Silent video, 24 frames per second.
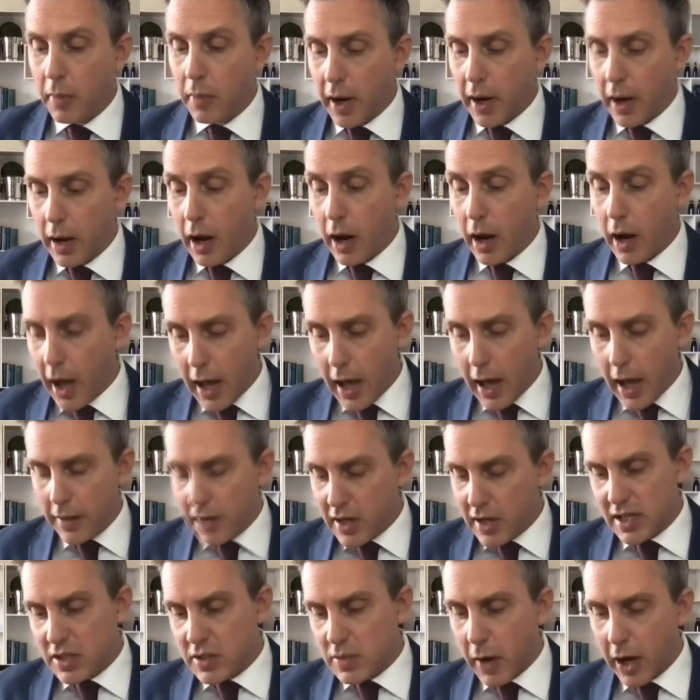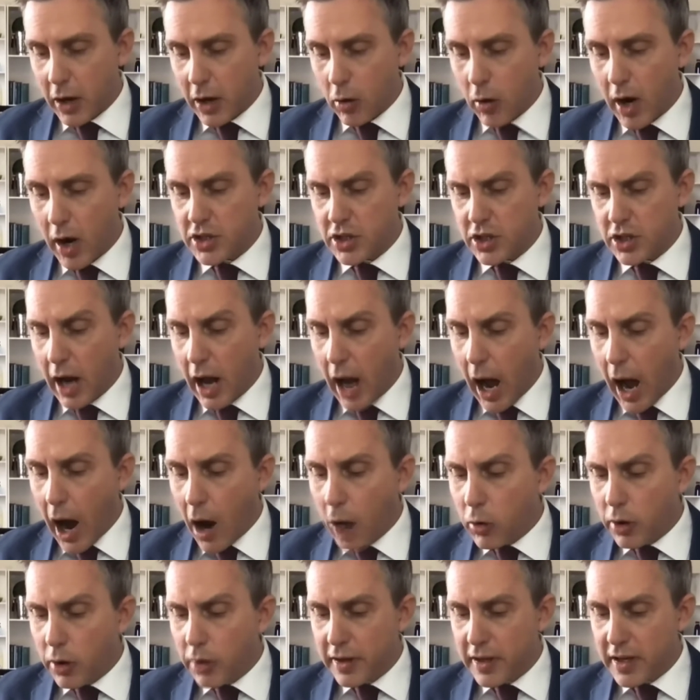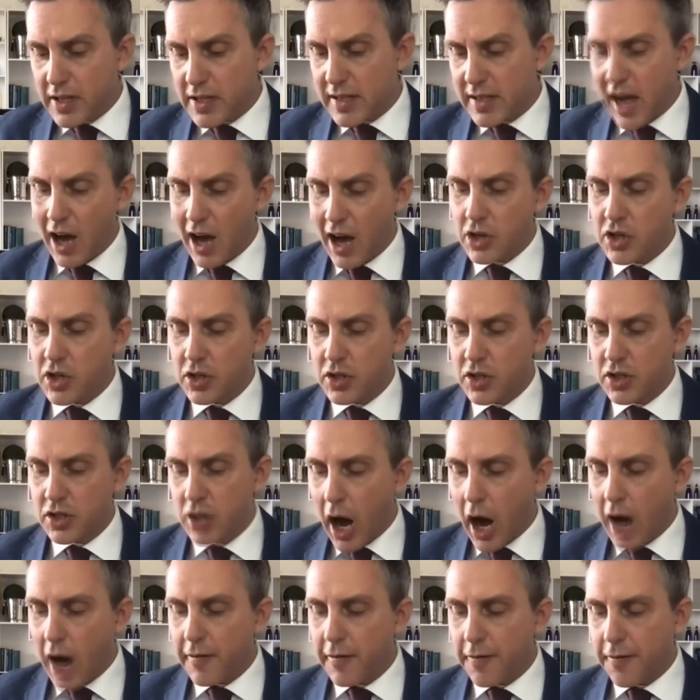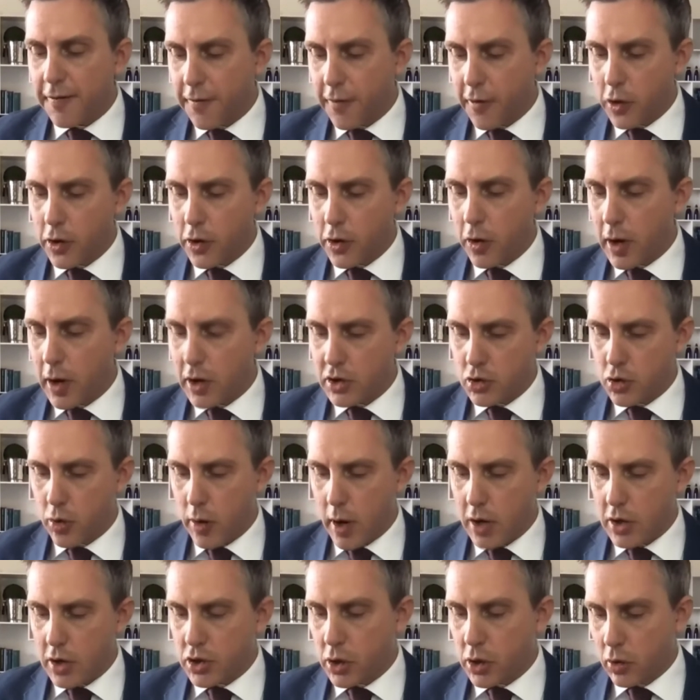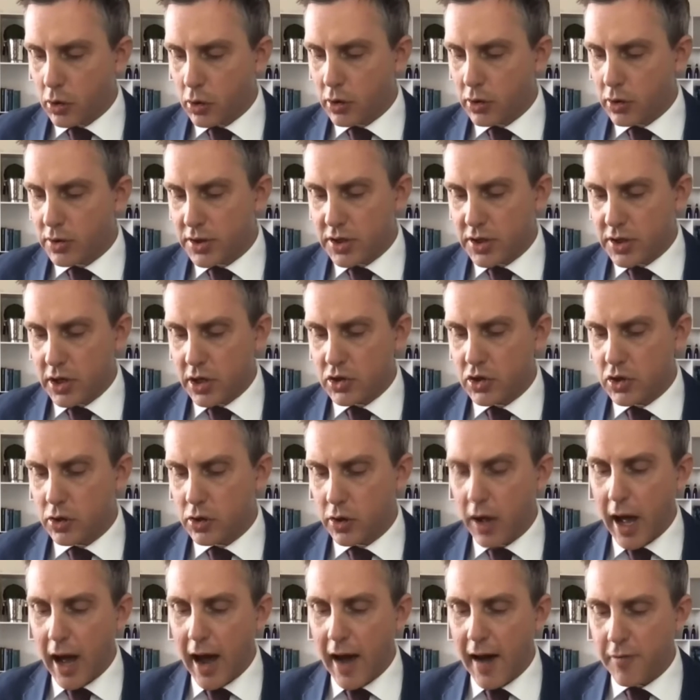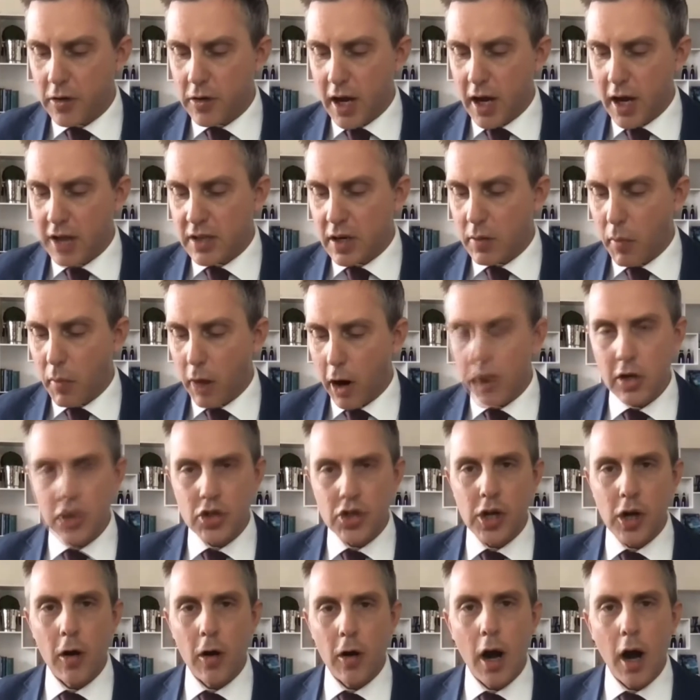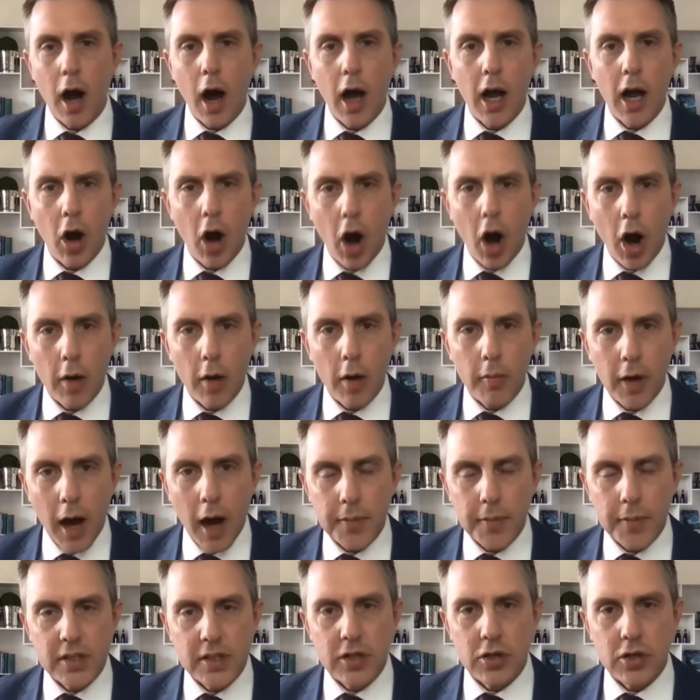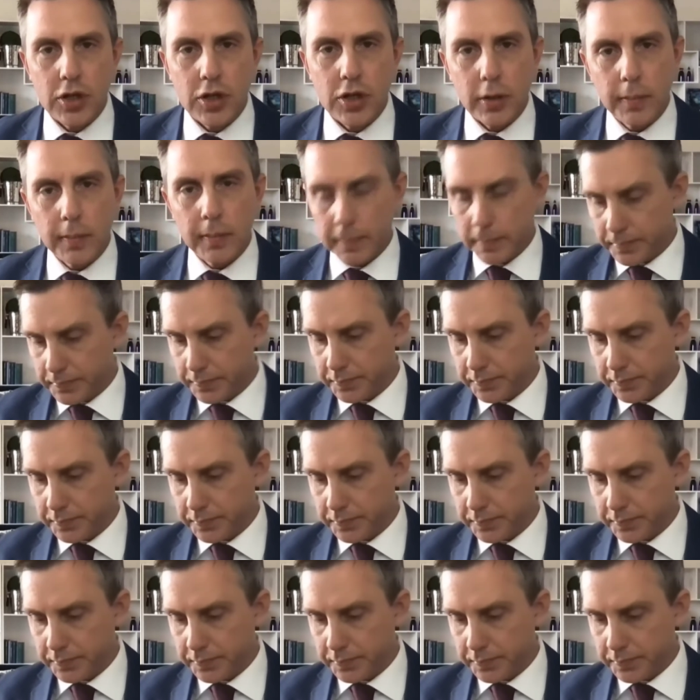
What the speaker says: But, and this is my question, how will these actions not further entrench Google's digital advertising market share and harm competition?